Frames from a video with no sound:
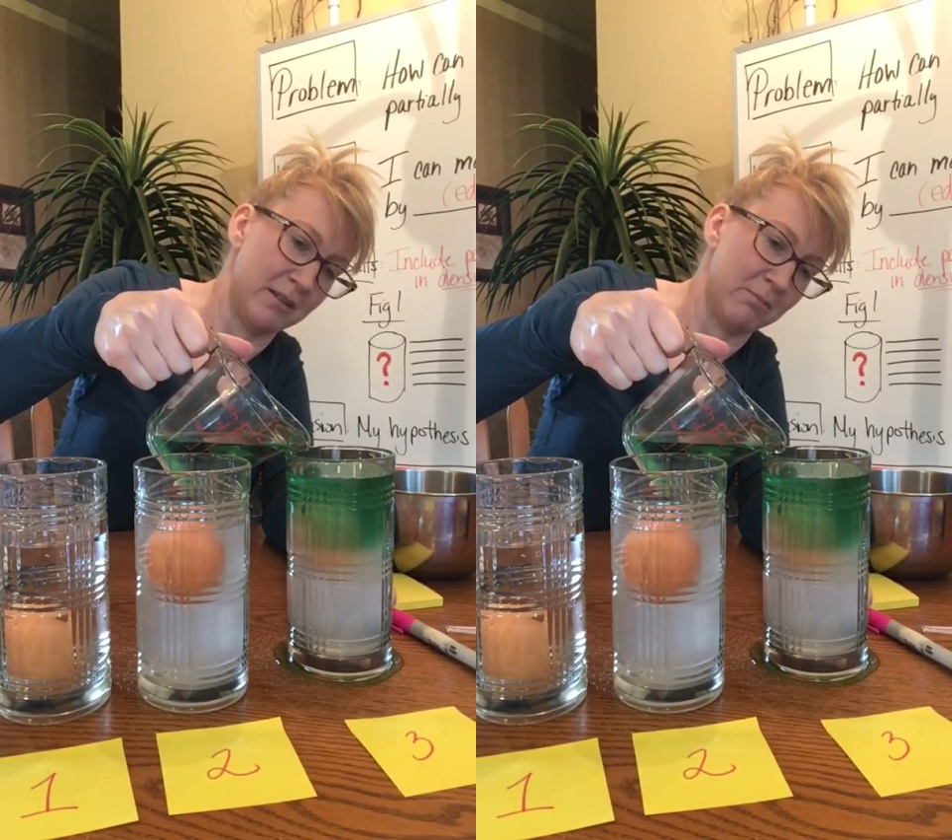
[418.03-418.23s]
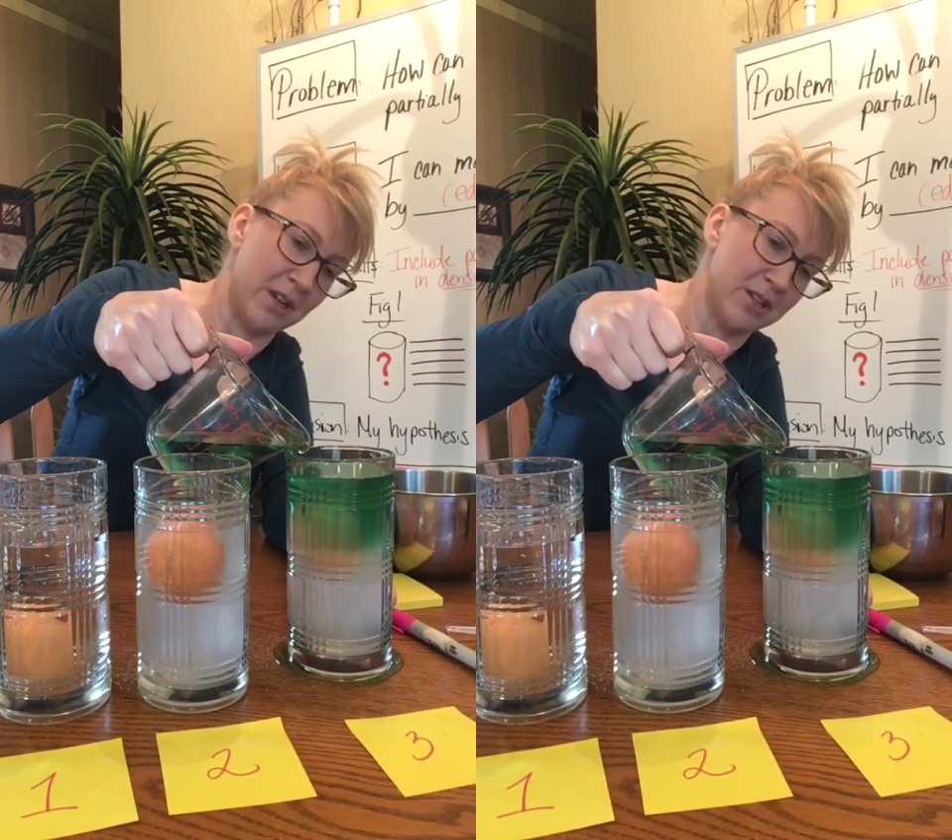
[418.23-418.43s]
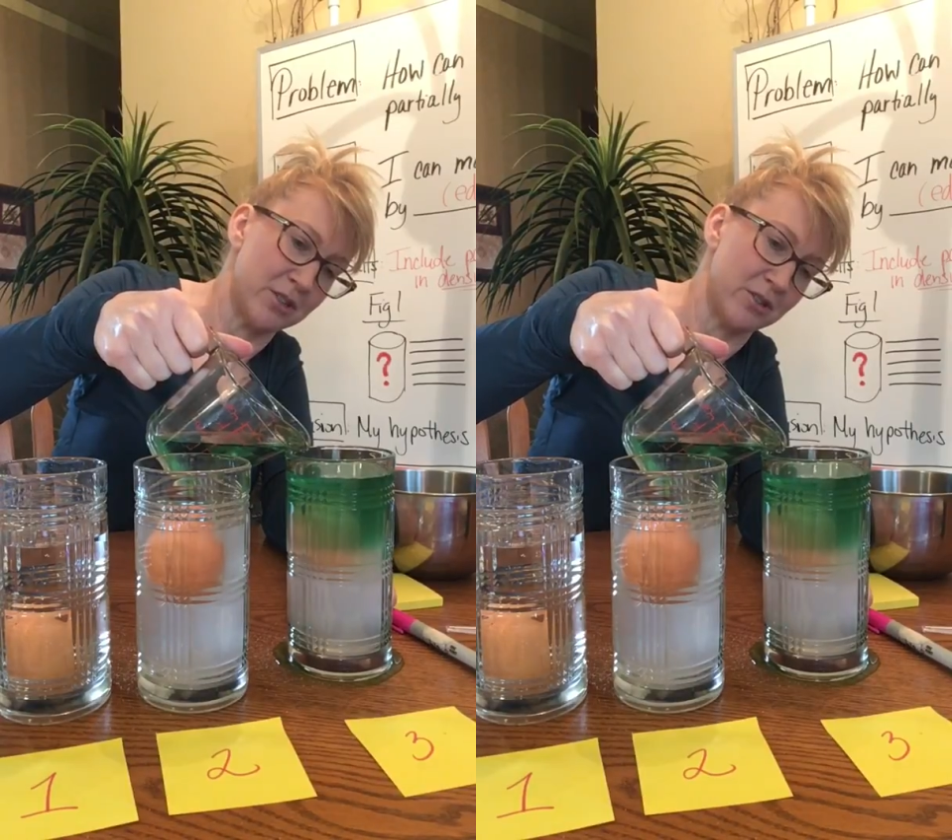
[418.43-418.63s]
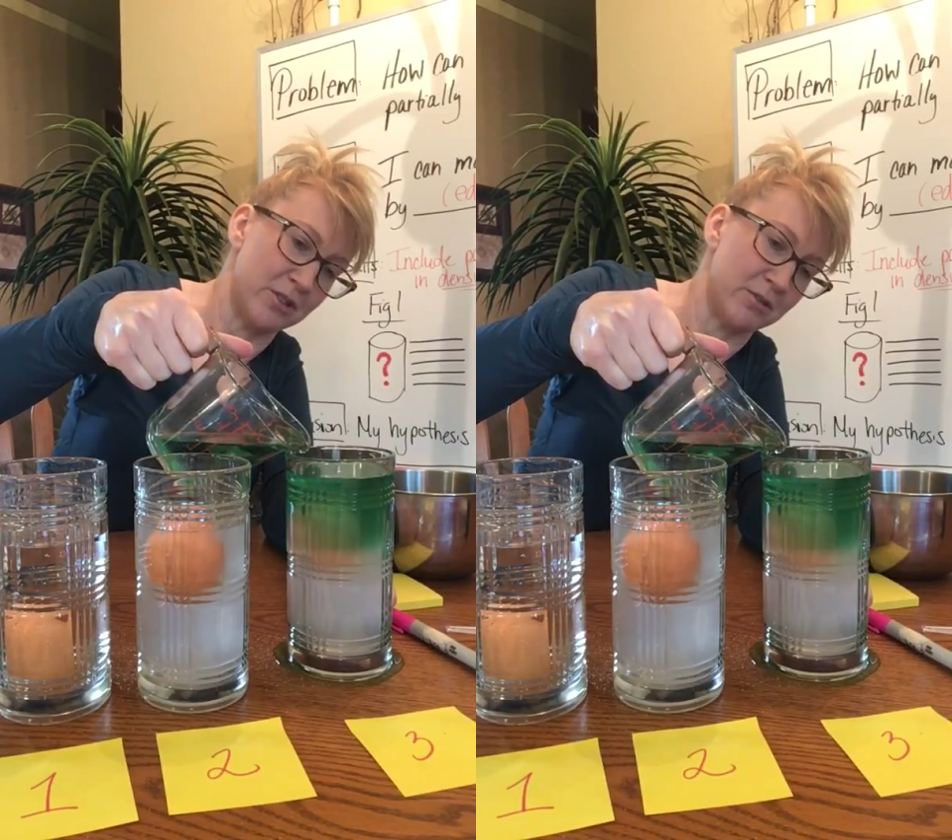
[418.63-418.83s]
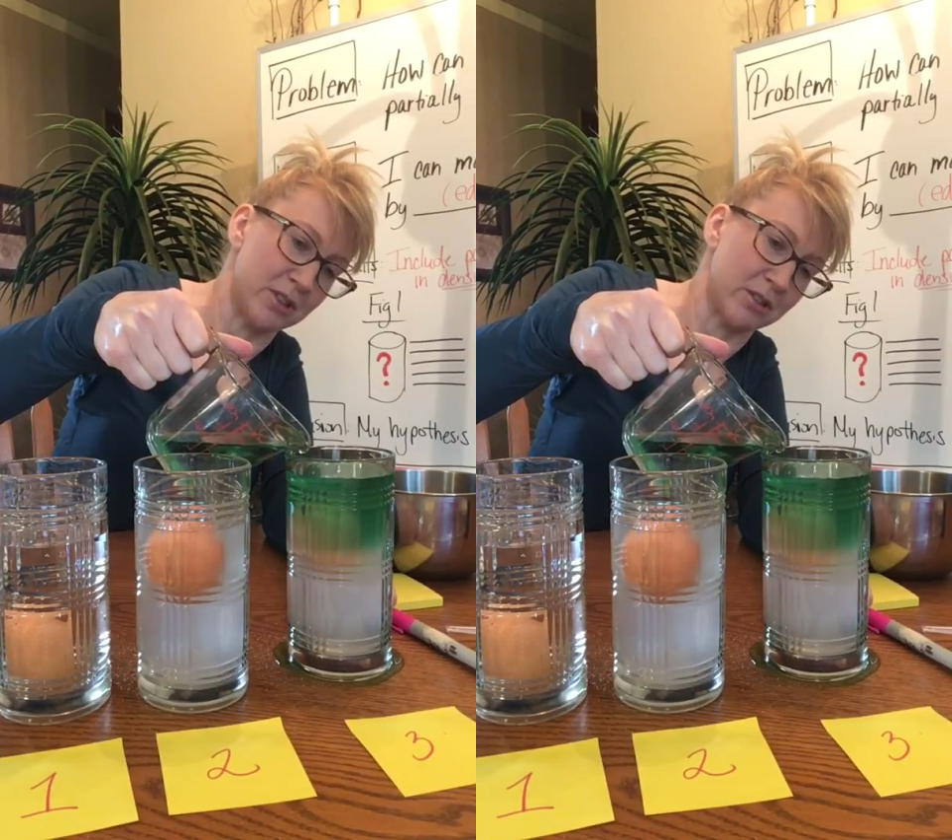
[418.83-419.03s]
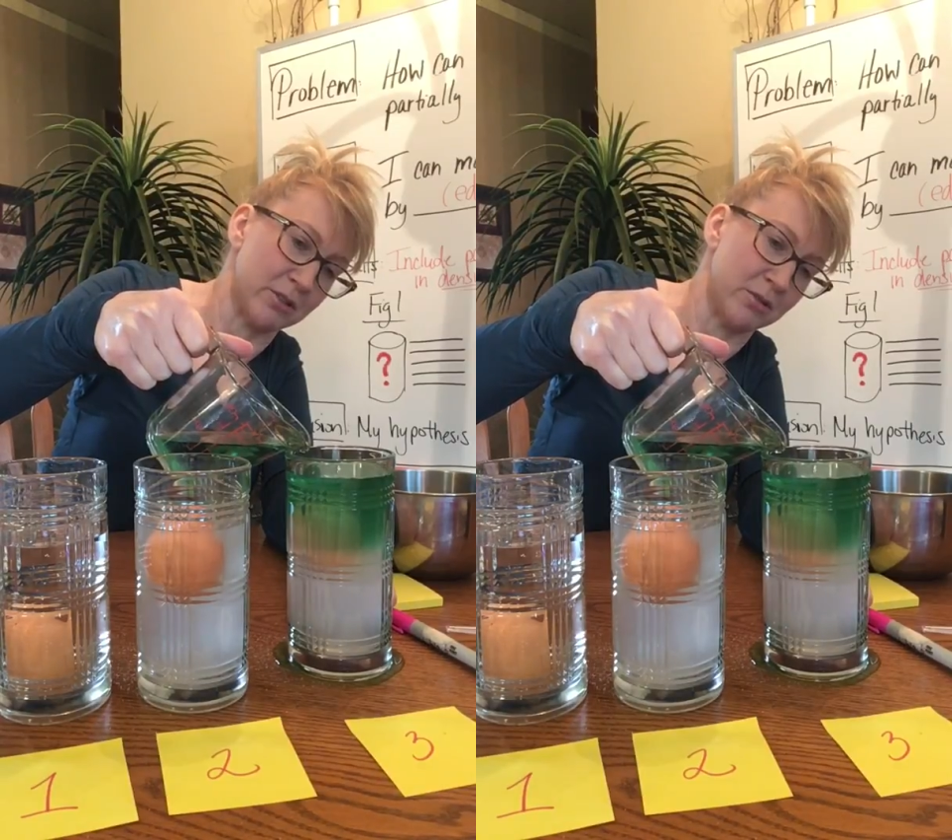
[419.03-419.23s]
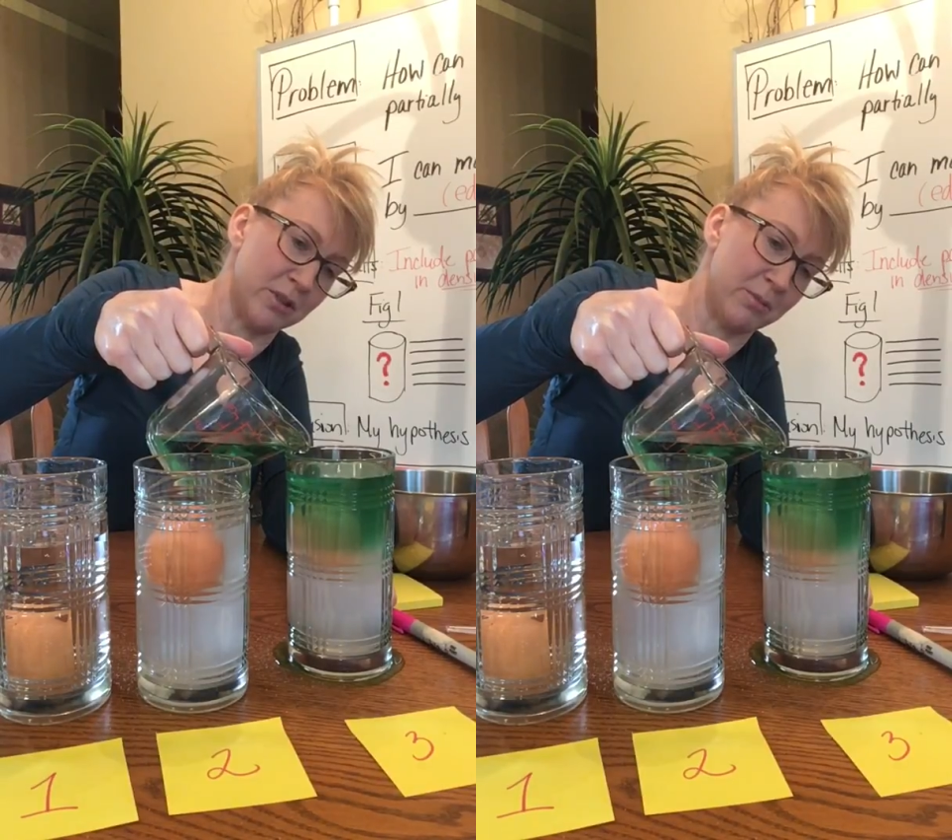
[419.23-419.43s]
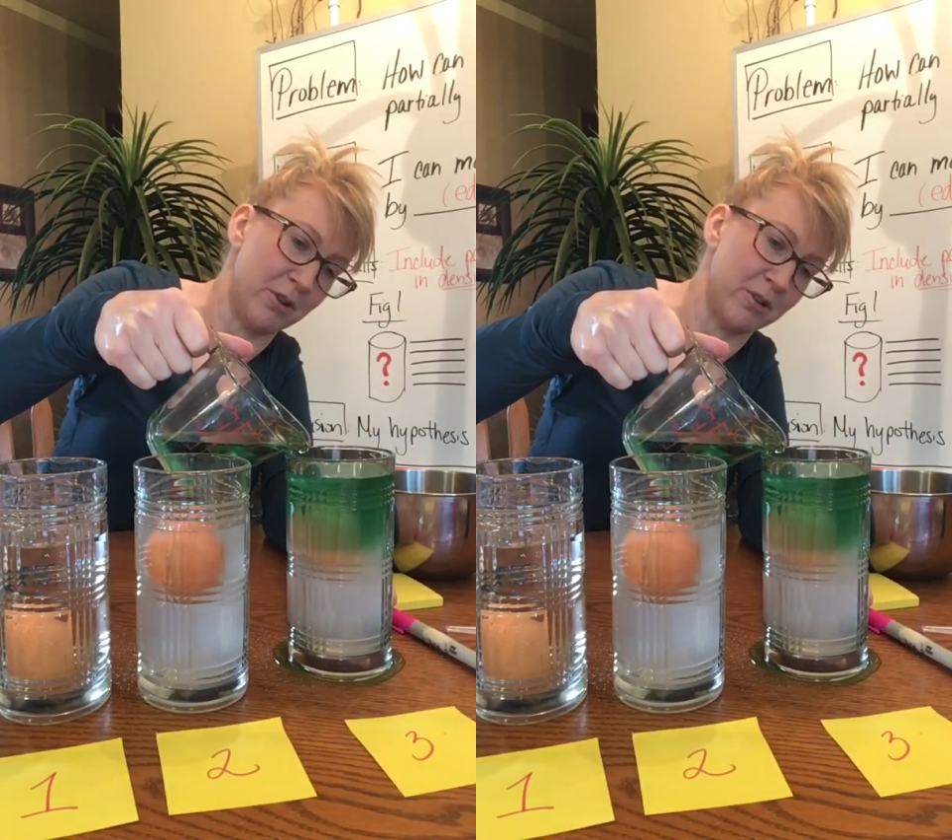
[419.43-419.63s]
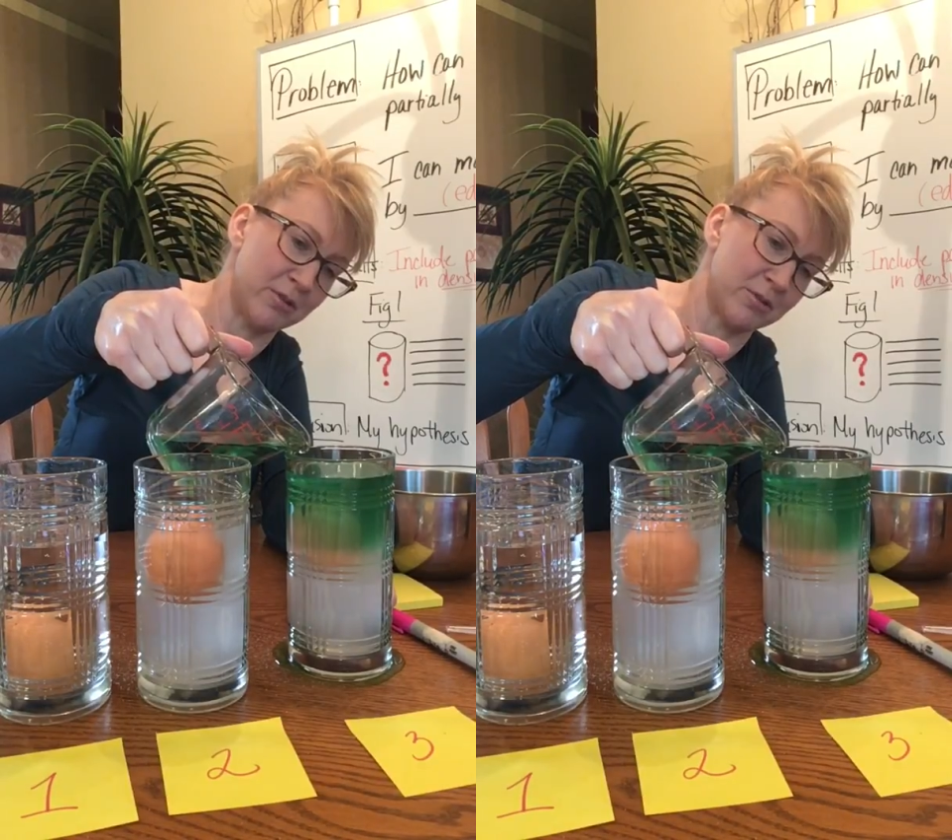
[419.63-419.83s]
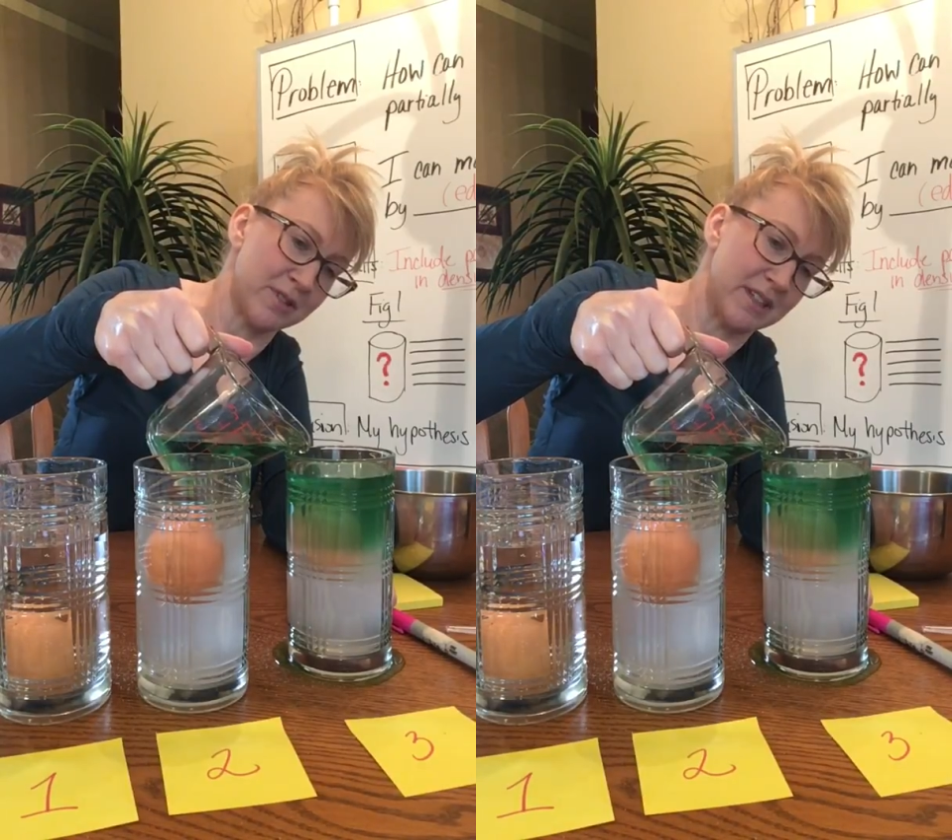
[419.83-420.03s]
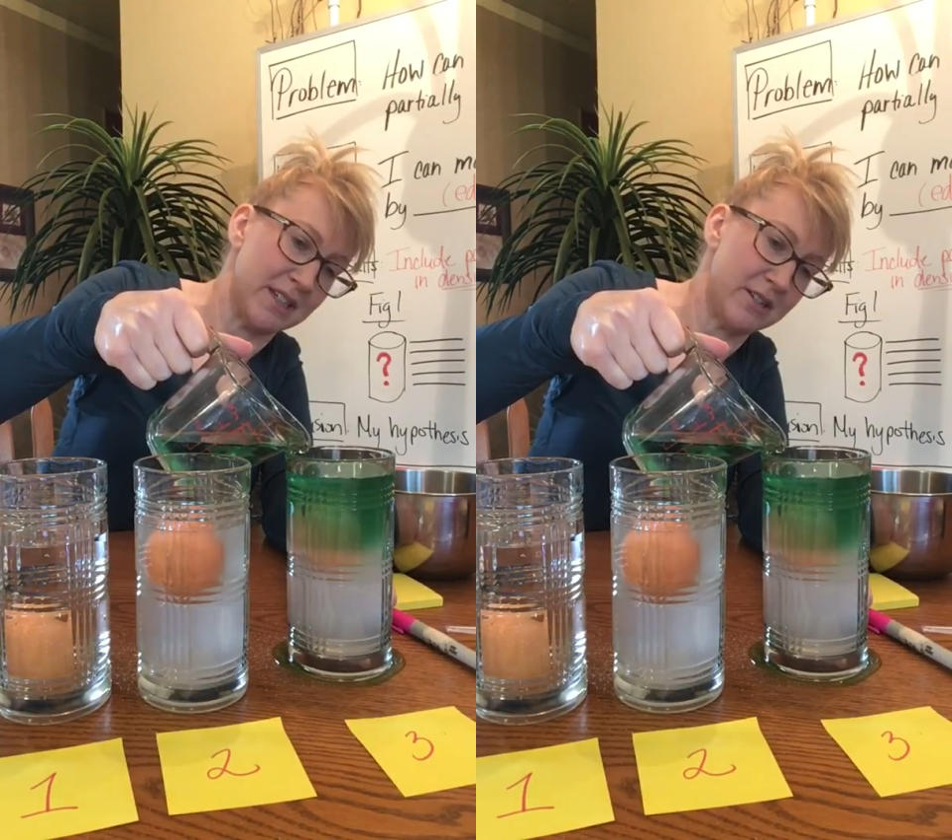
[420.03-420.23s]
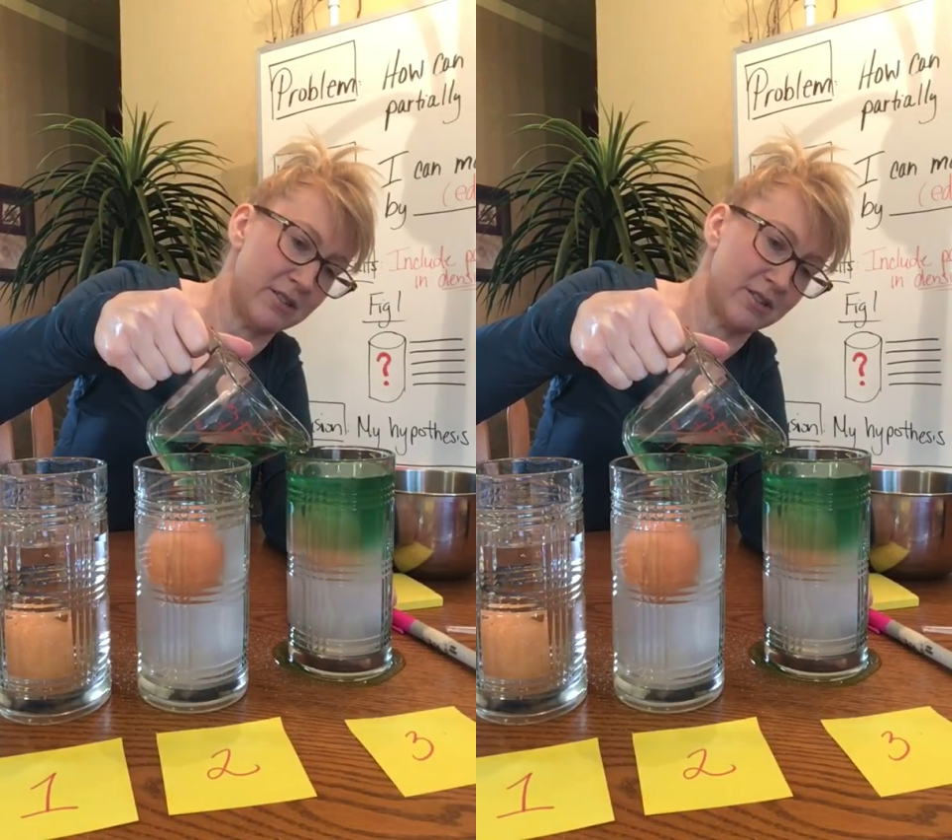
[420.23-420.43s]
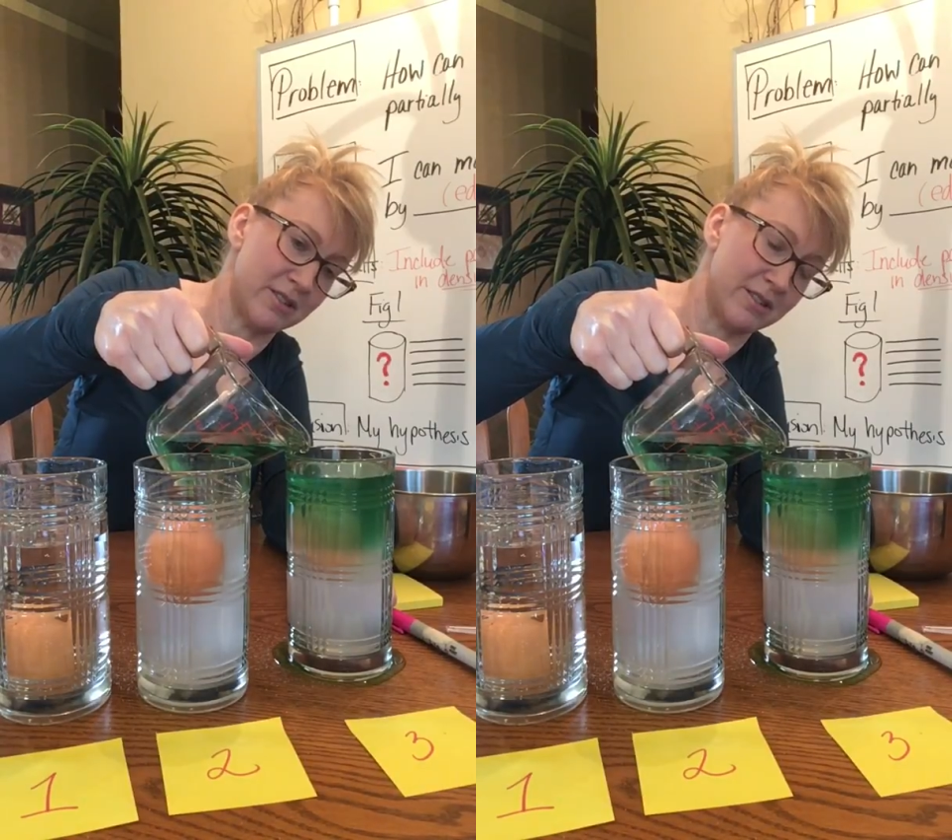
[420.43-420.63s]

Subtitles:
make sure you include the particles in each